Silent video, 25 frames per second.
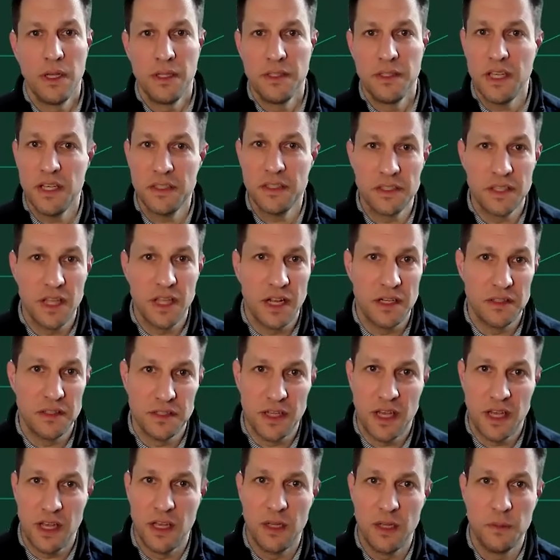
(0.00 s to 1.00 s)
It takes a lot of
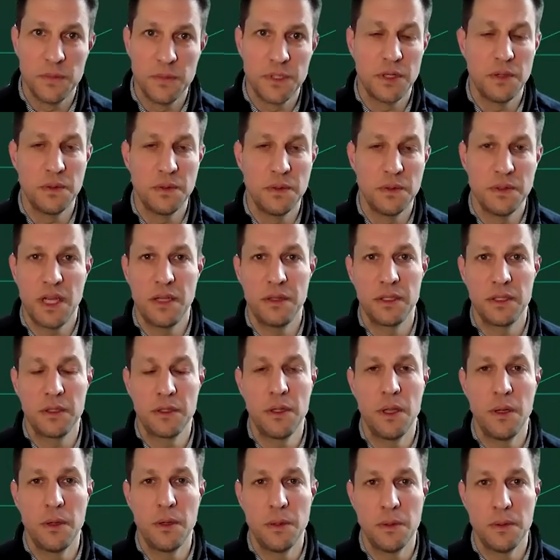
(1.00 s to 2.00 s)
time, slows down the
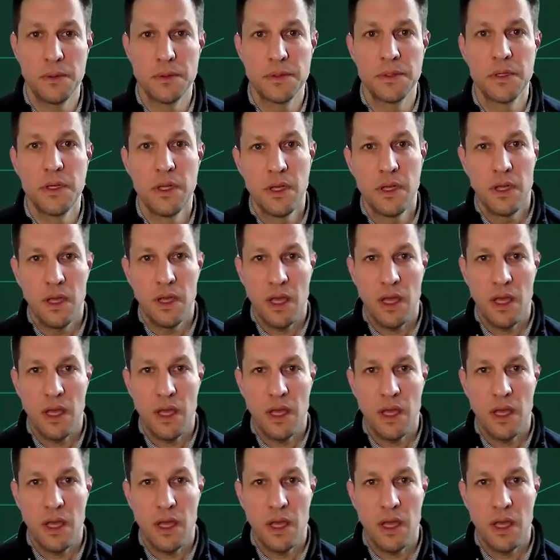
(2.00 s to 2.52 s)
close.